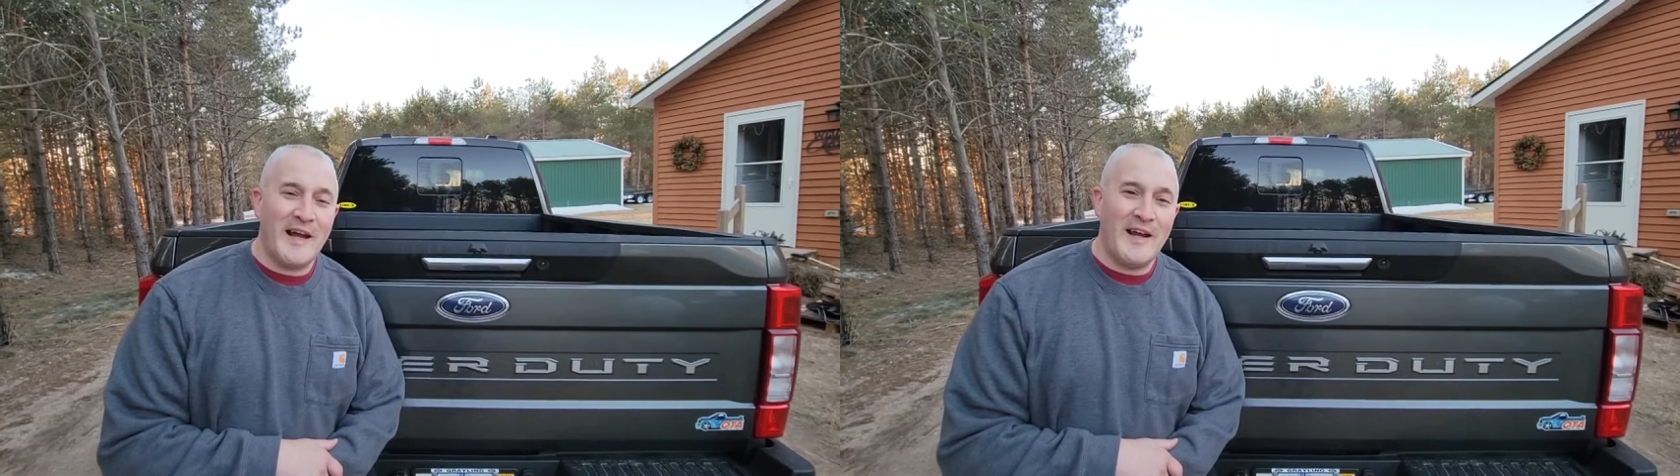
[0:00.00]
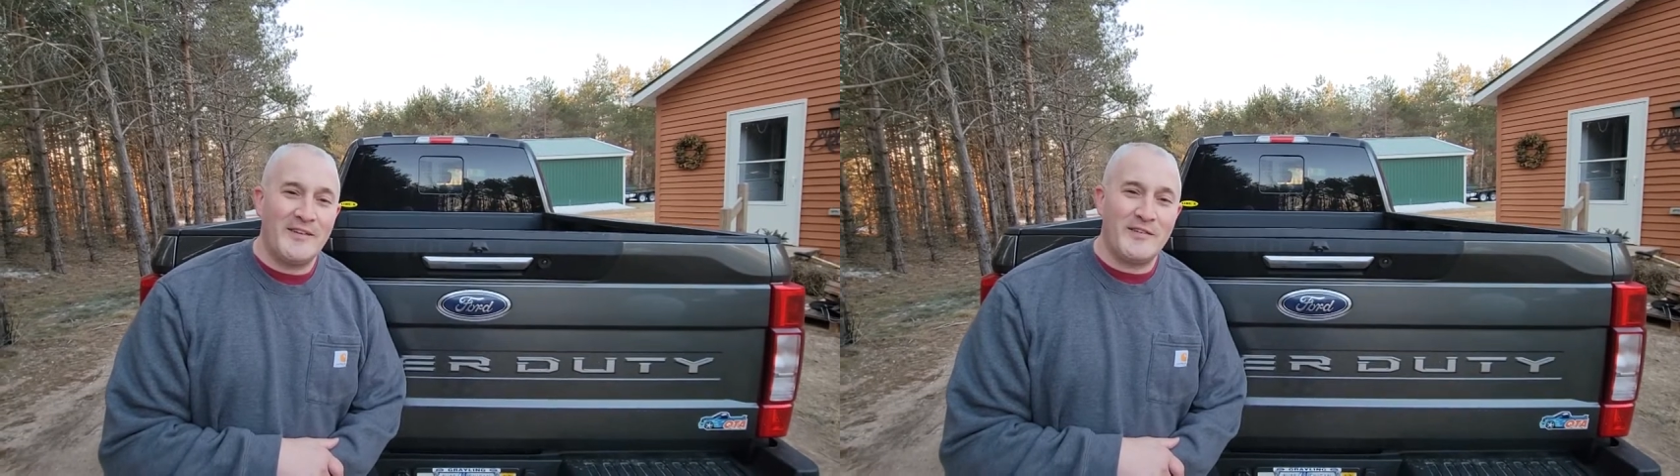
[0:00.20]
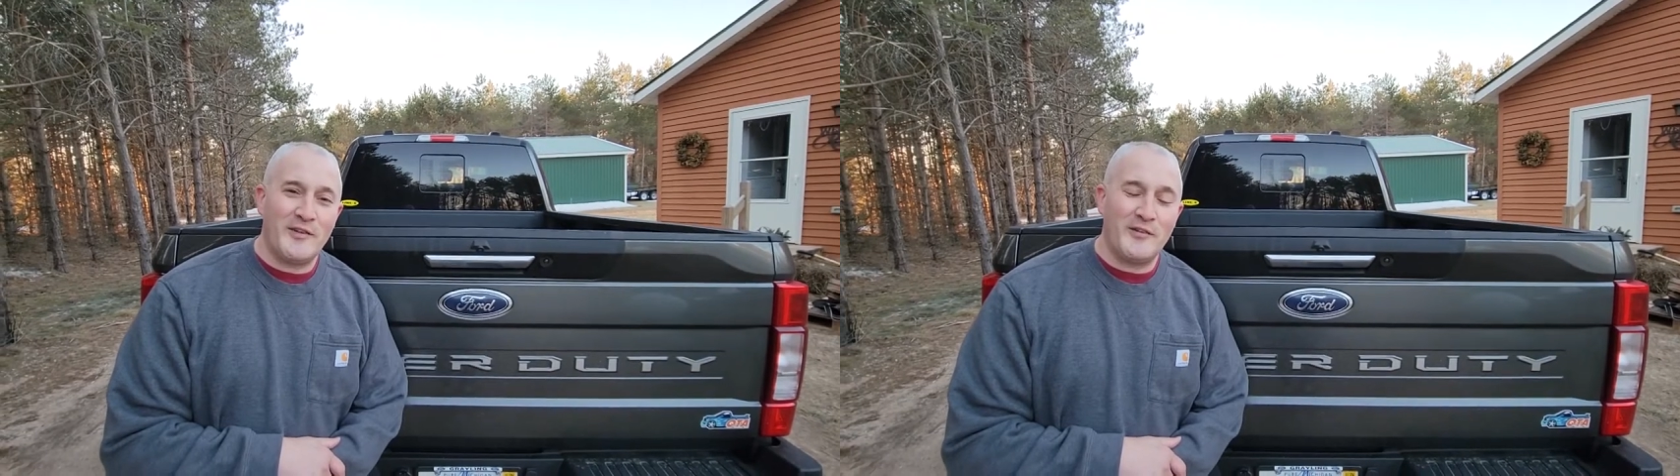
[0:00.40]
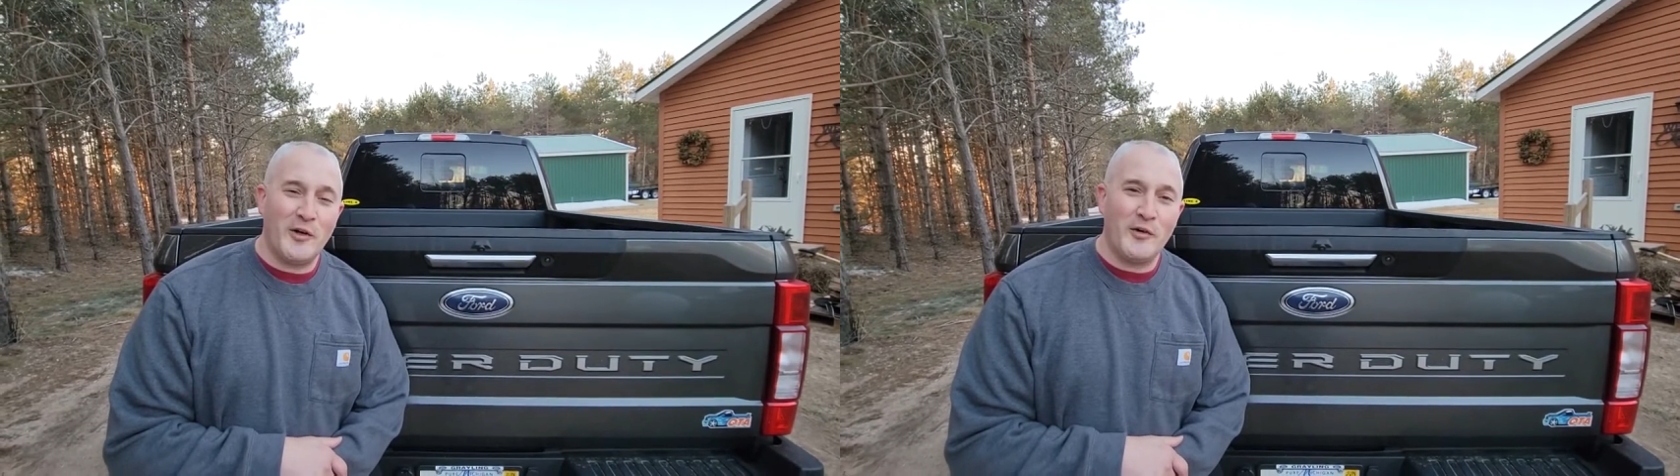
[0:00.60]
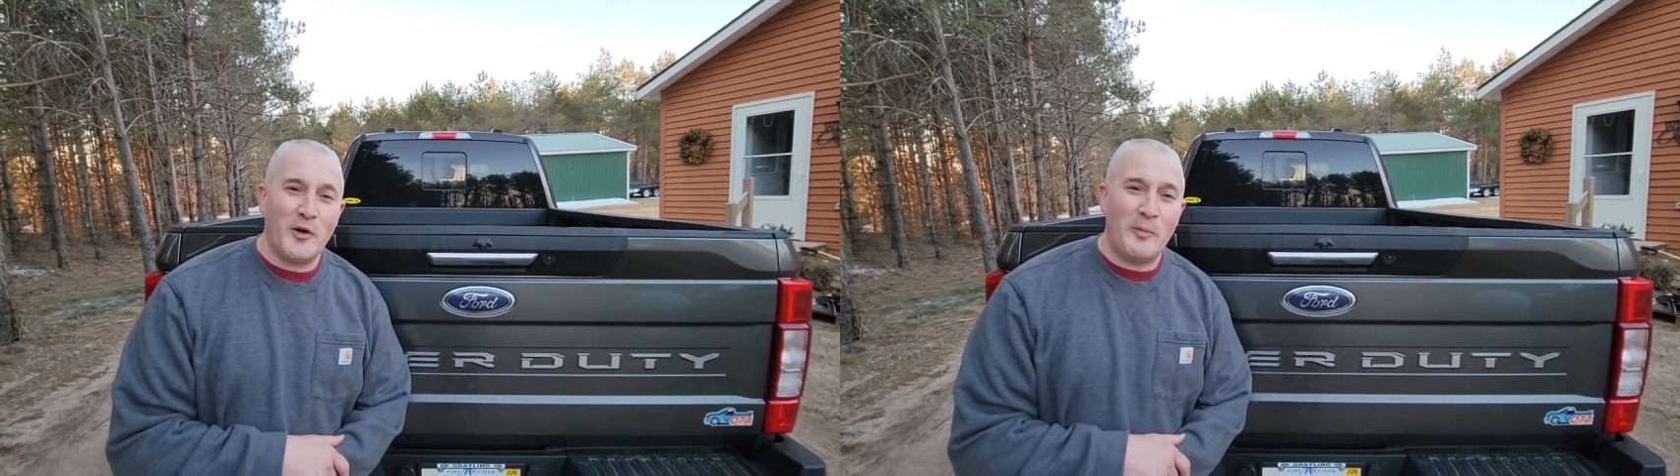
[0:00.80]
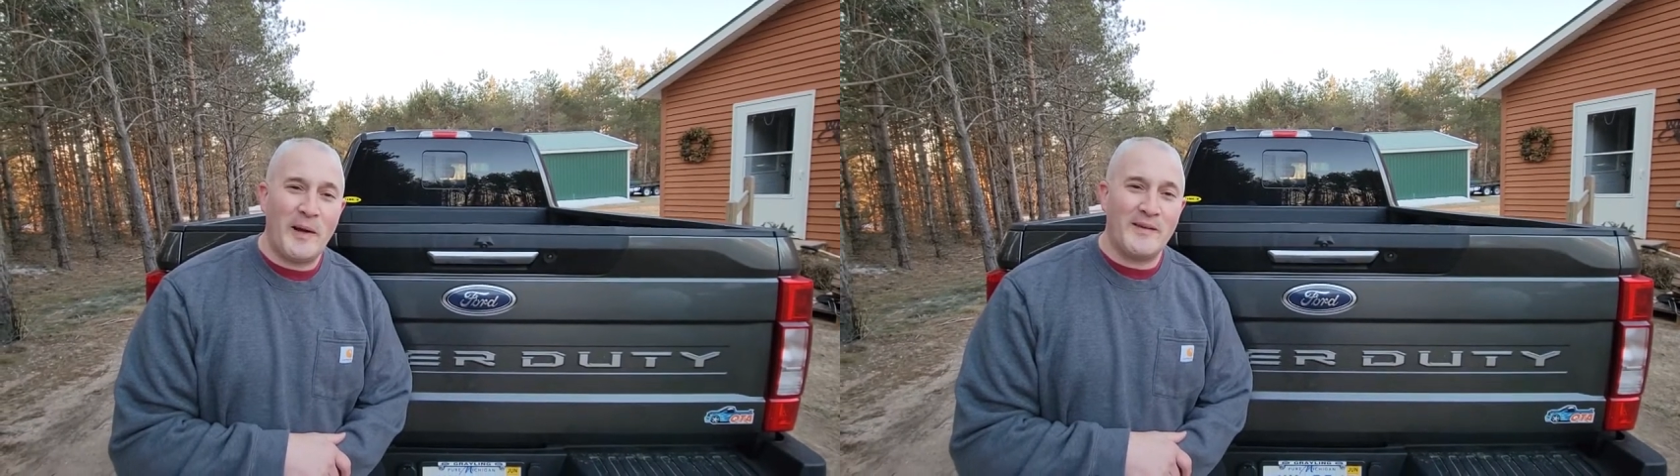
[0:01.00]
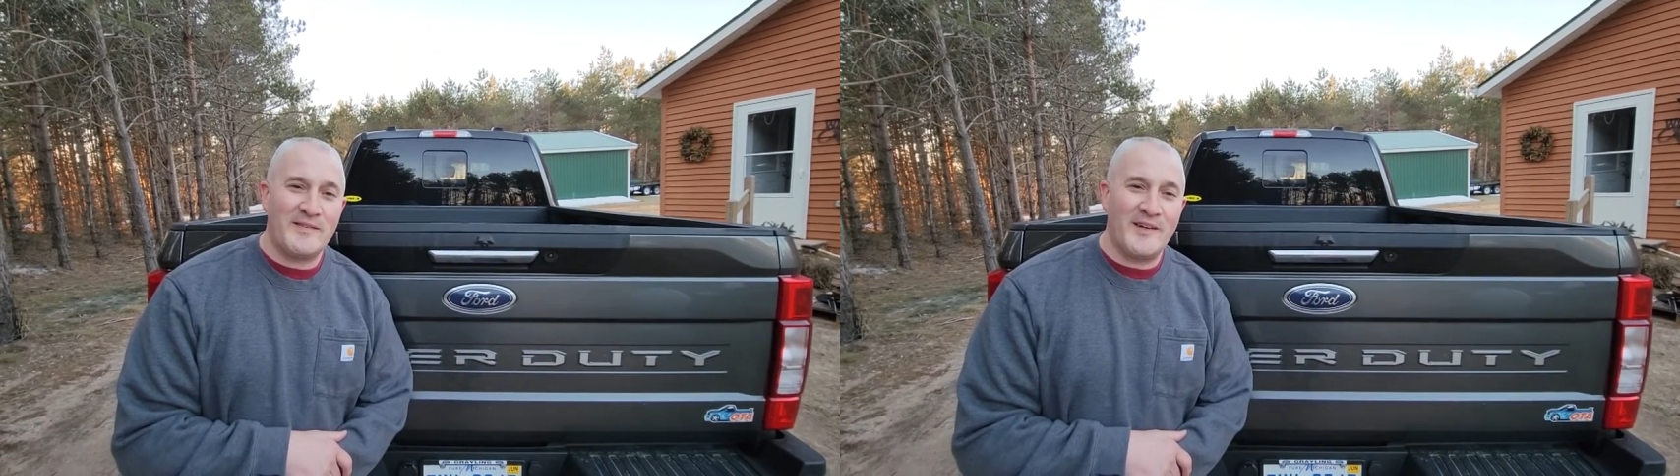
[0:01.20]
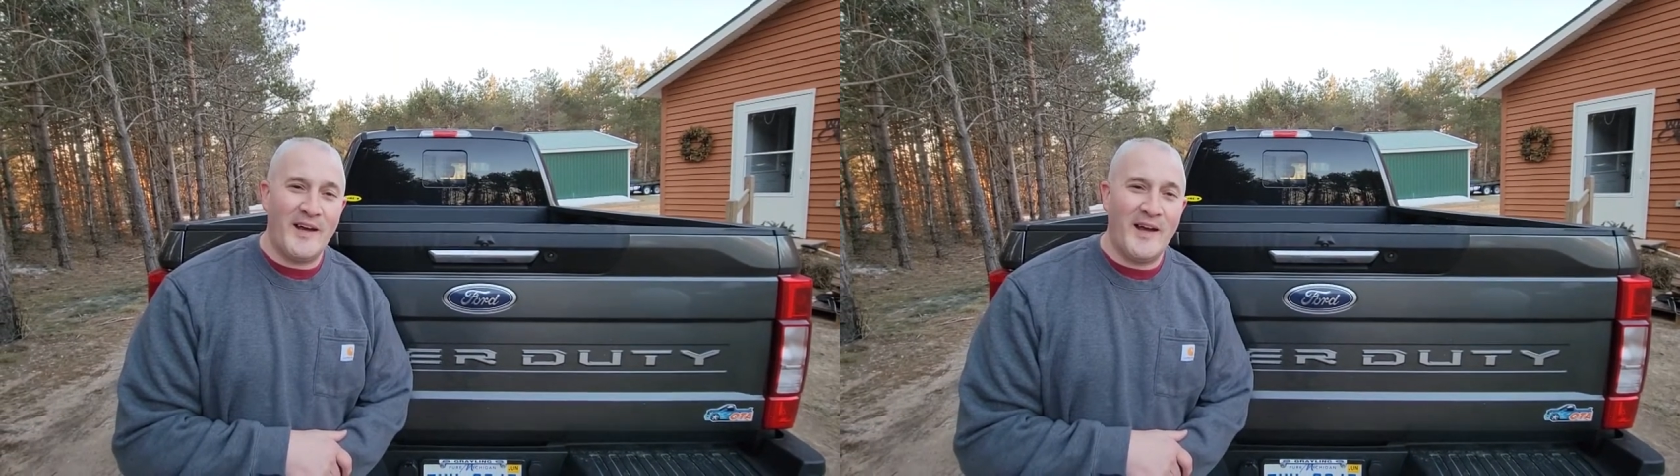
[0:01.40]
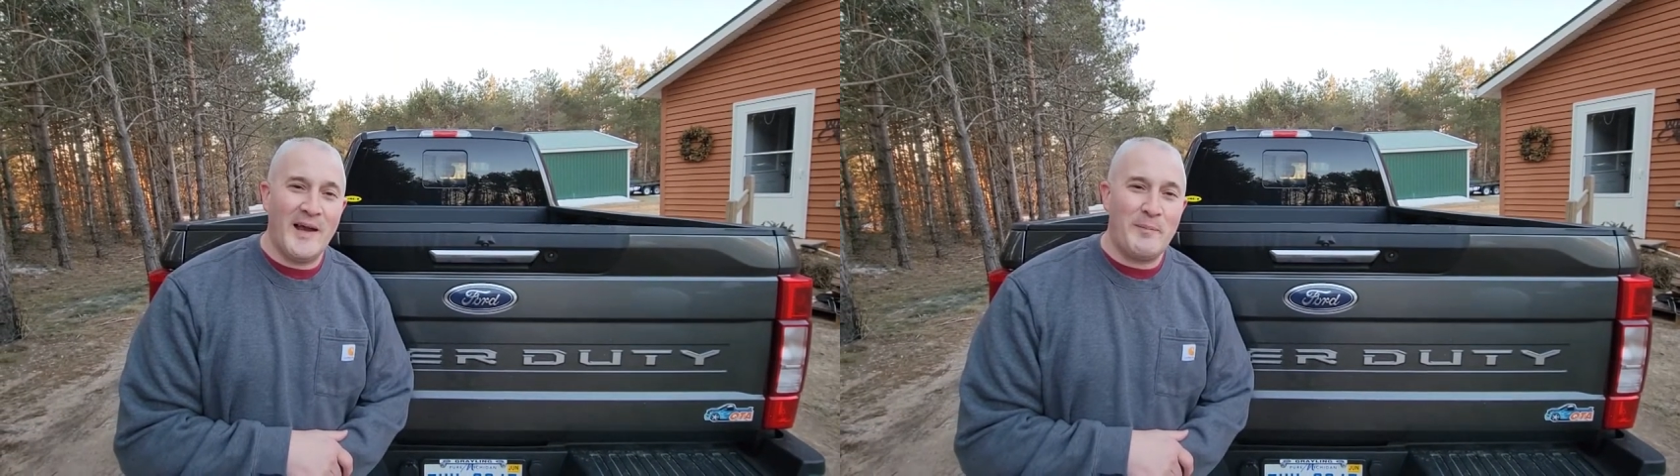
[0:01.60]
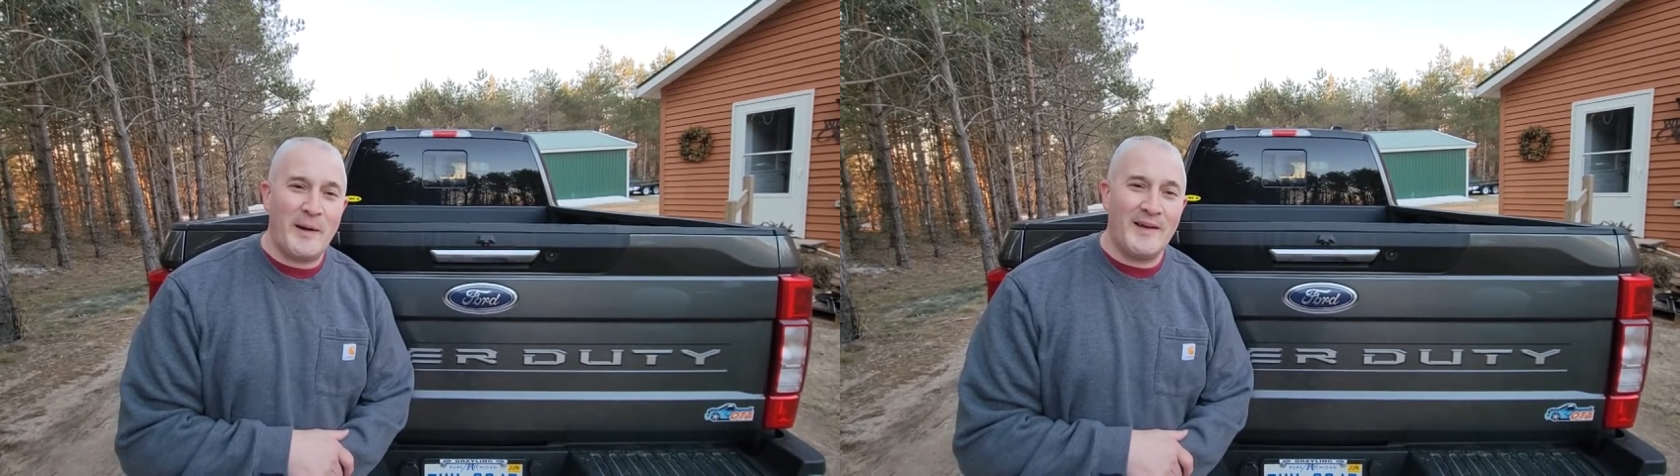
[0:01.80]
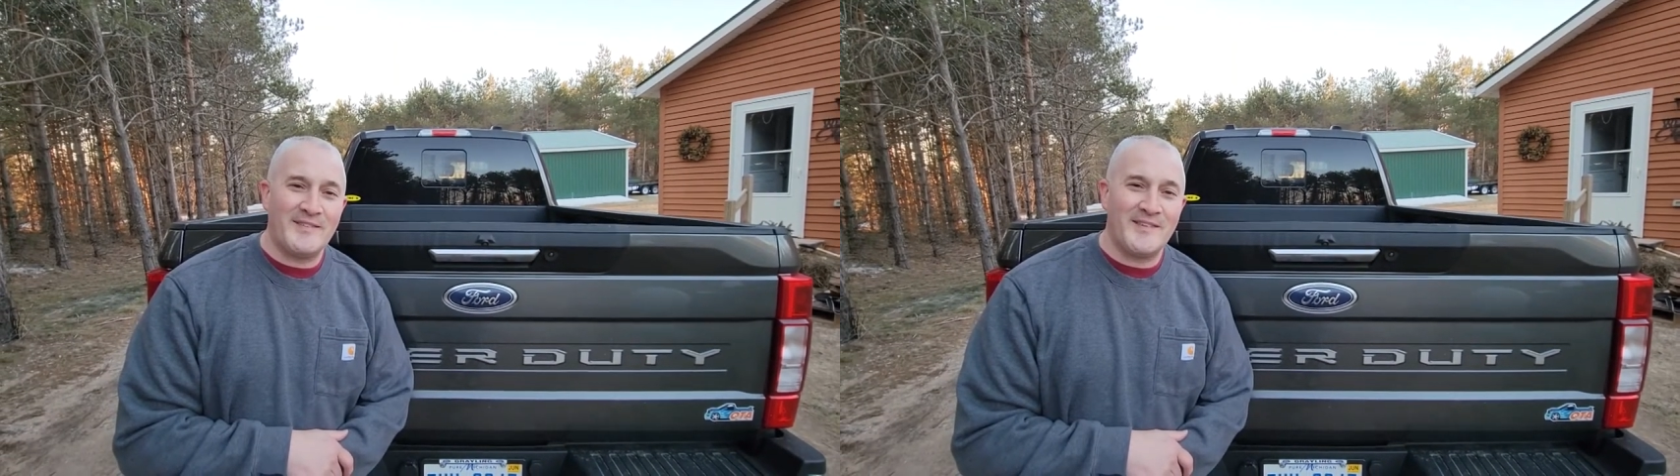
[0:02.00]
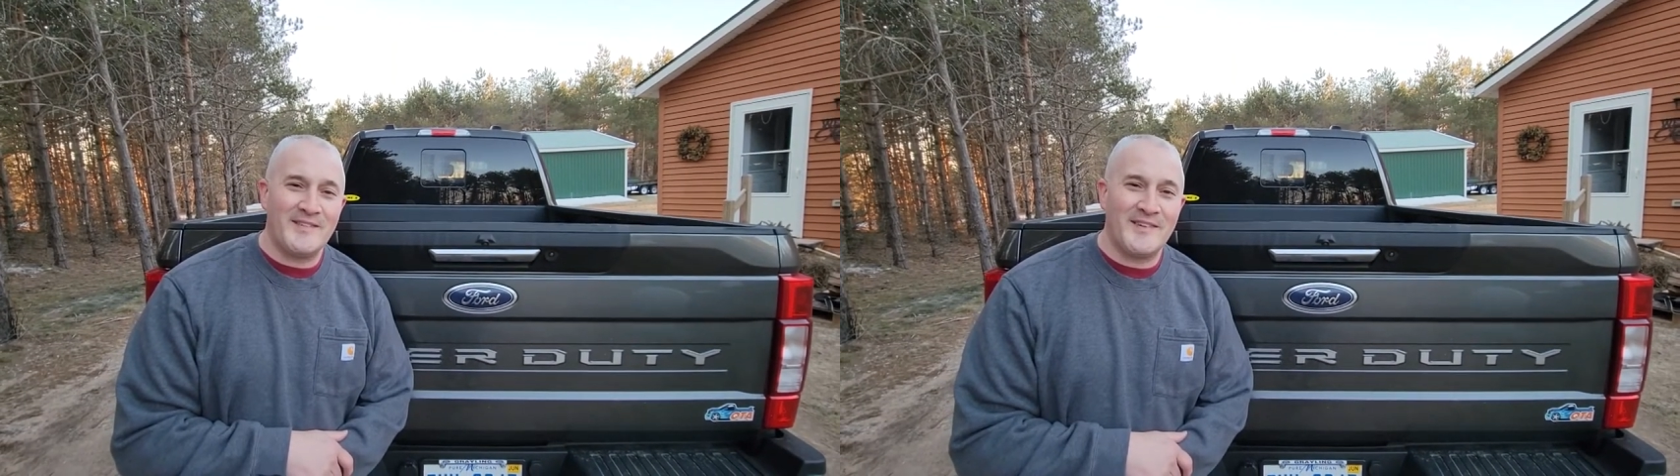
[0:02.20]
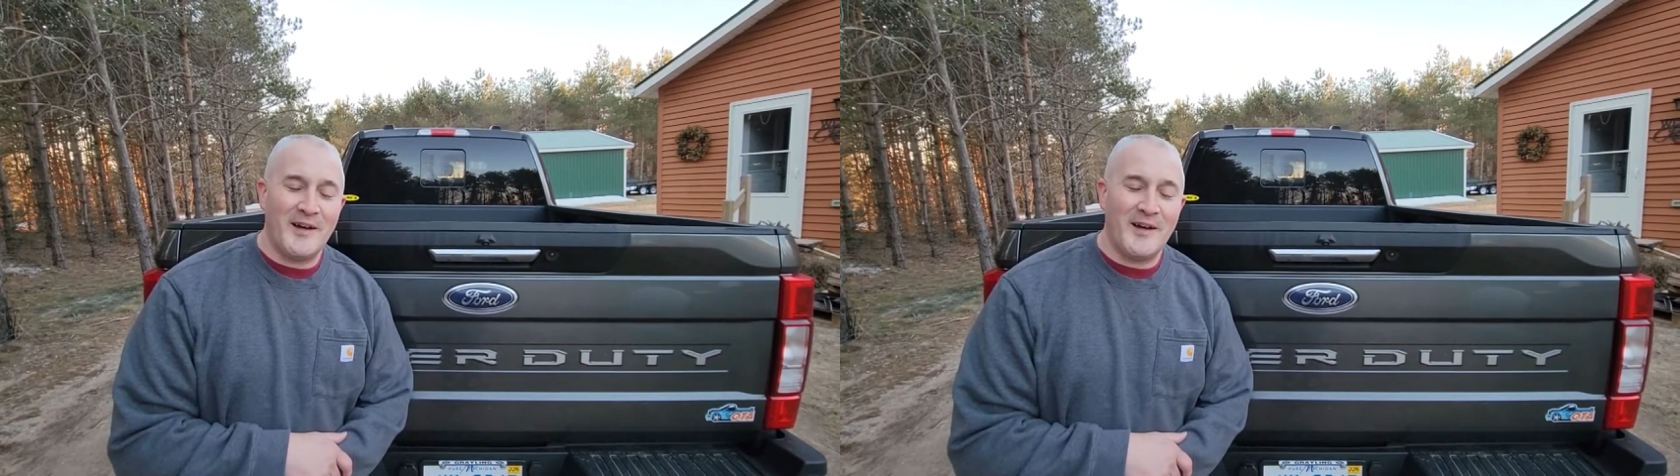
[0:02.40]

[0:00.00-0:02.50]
Yeah, so don't go past the uh, I passed it.